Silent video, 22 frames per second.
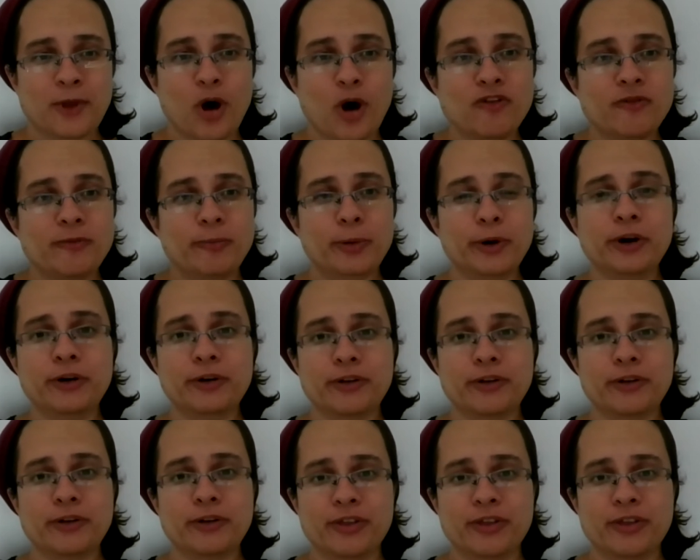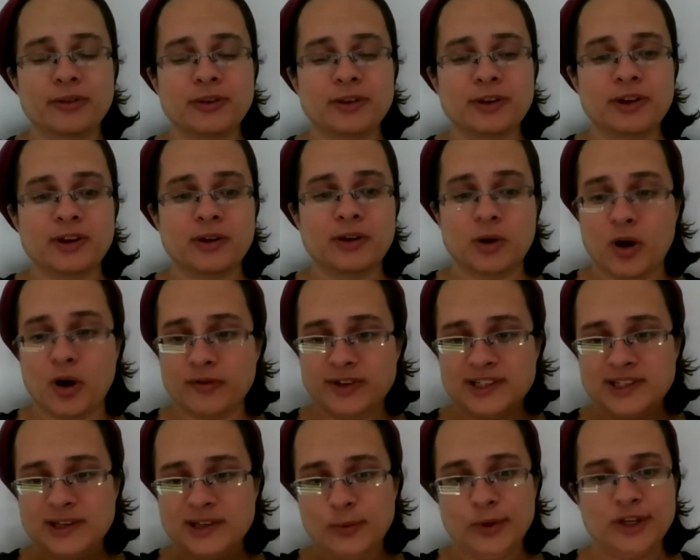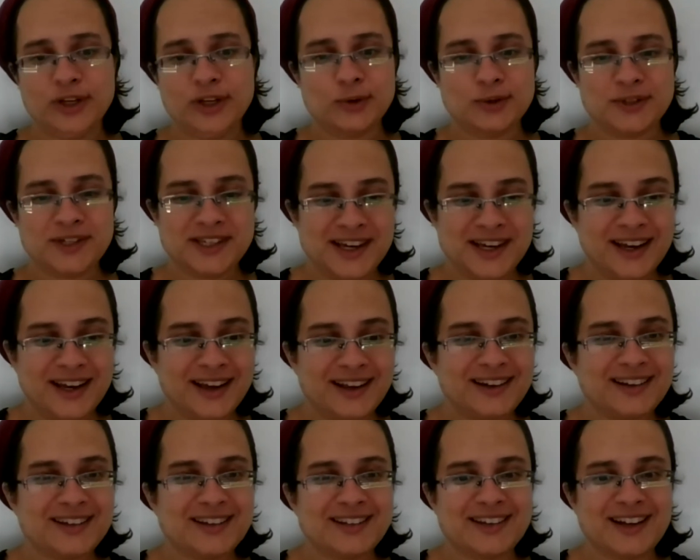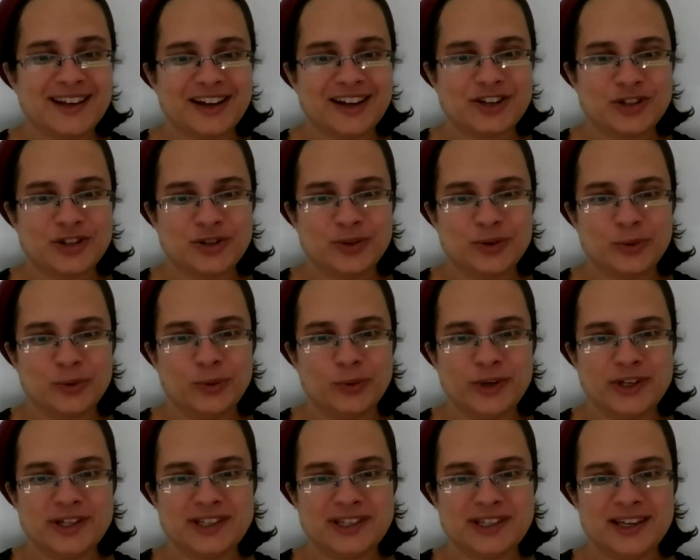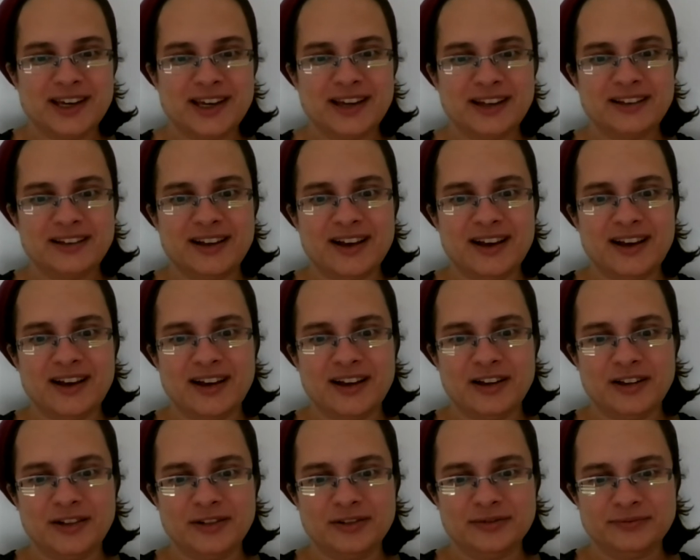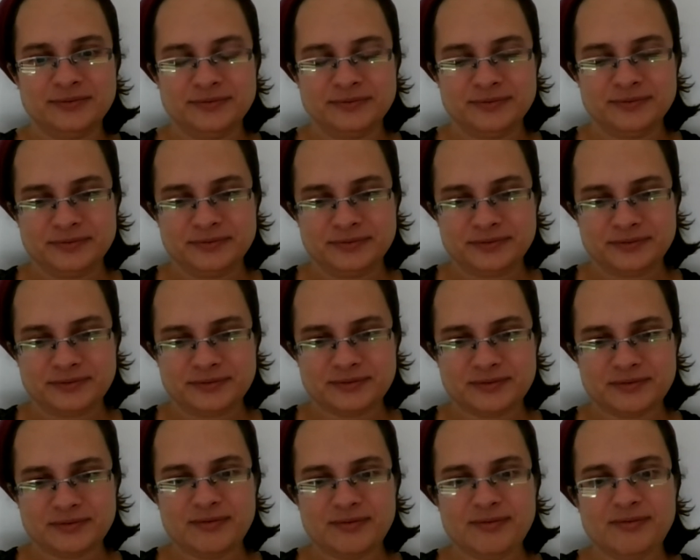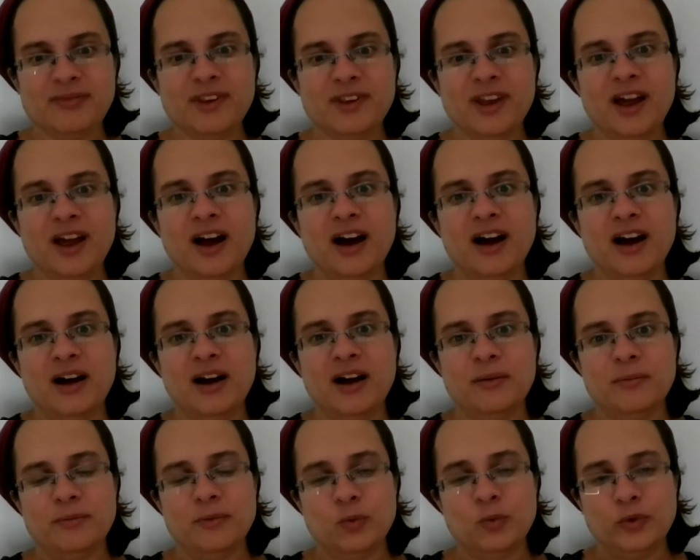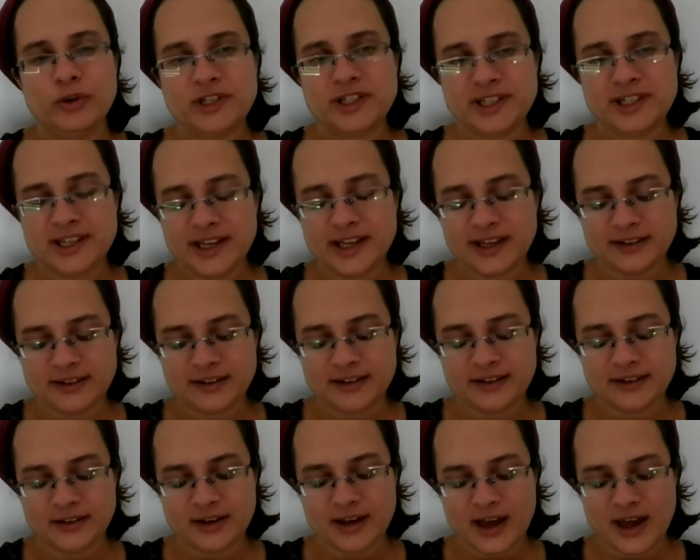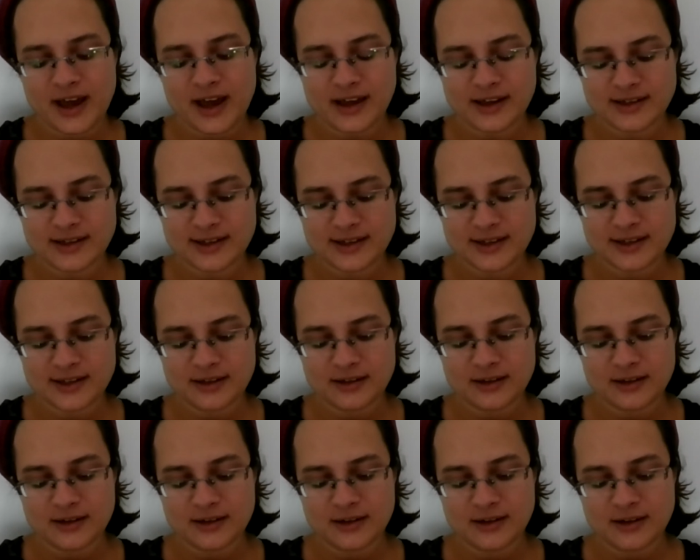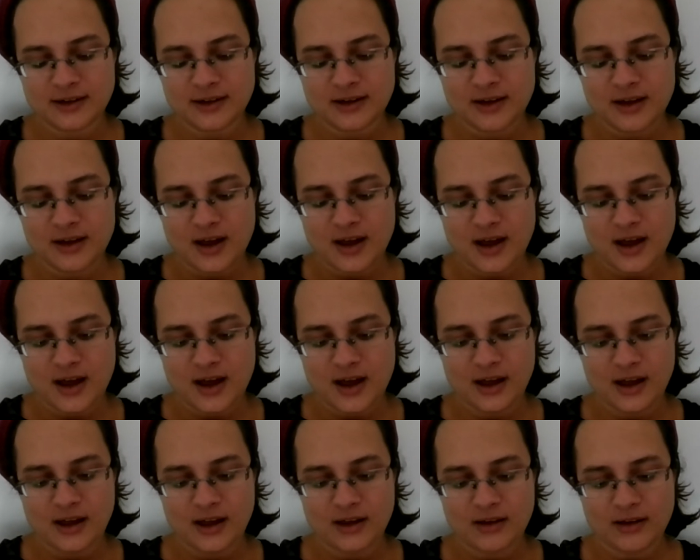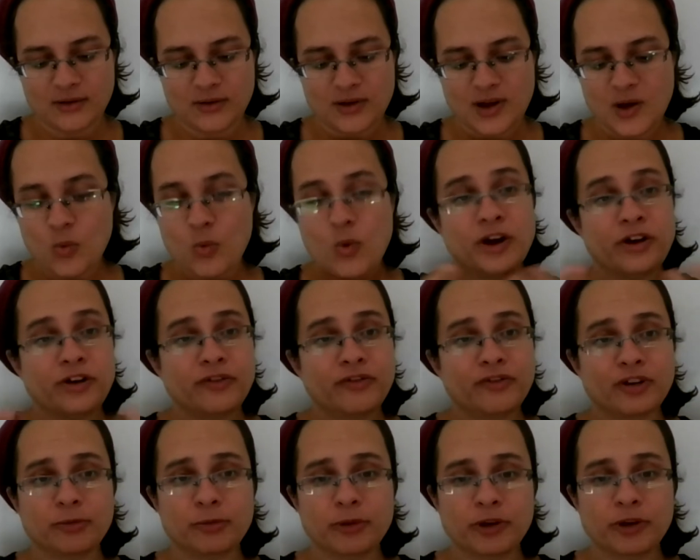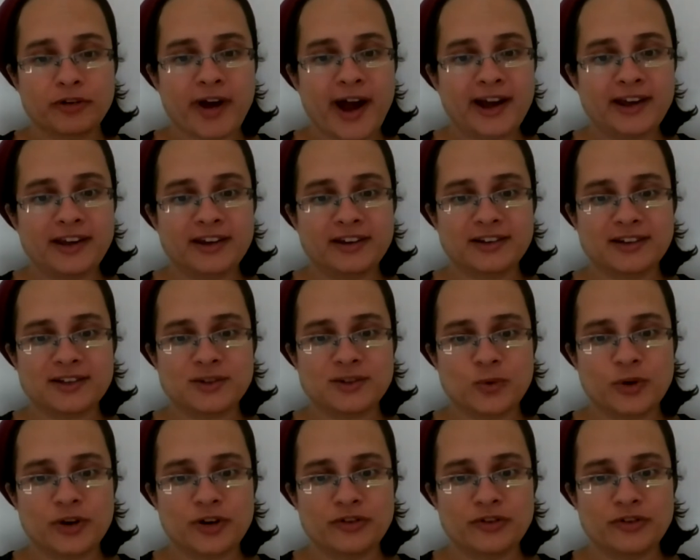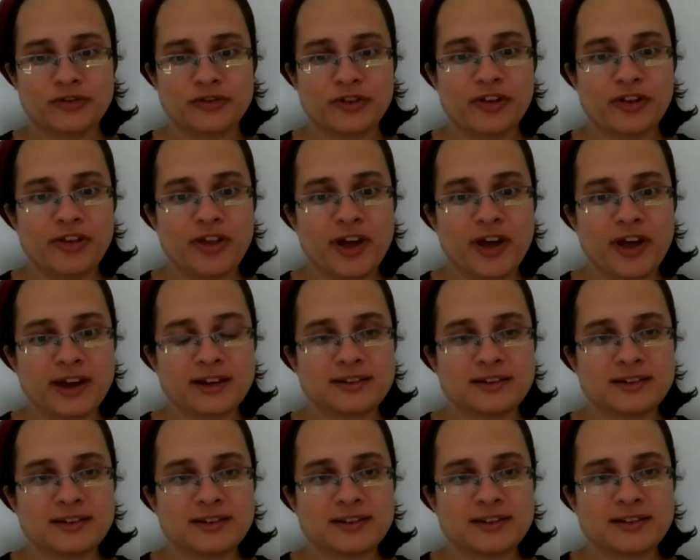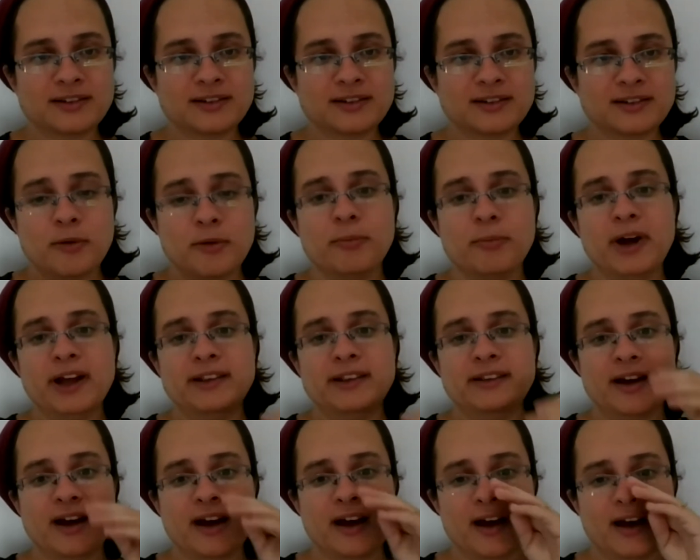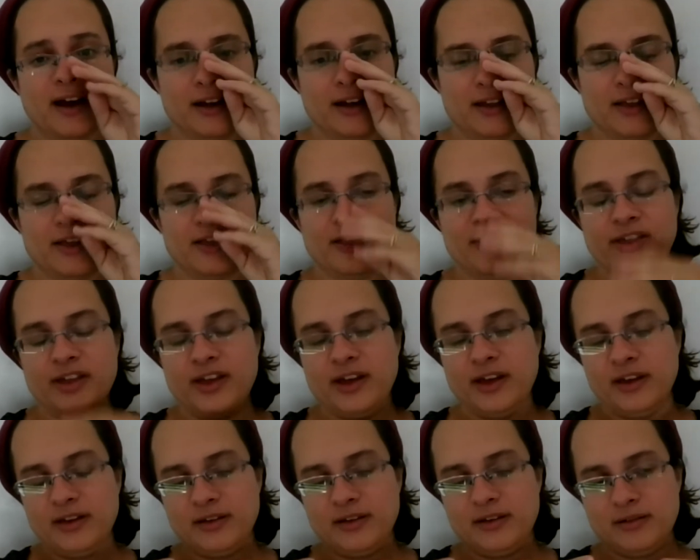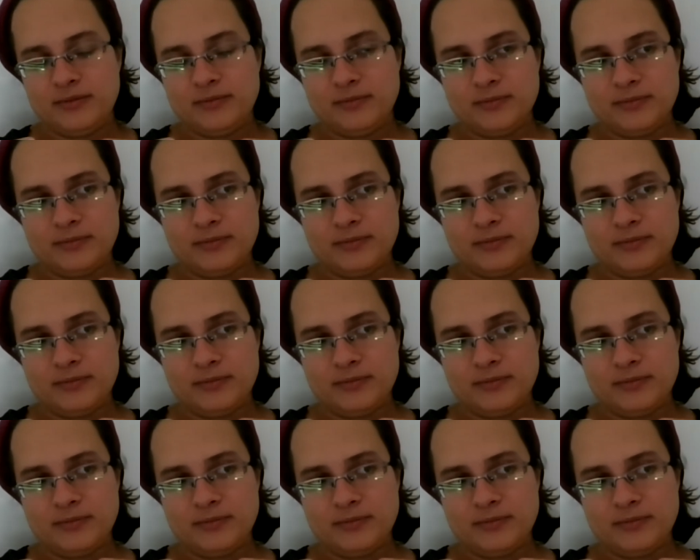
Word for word: of birth obviously we don't see it as such. We see it uh, um, we see it as uh, a wonderful, miraculous, wonderful thing. But uh, the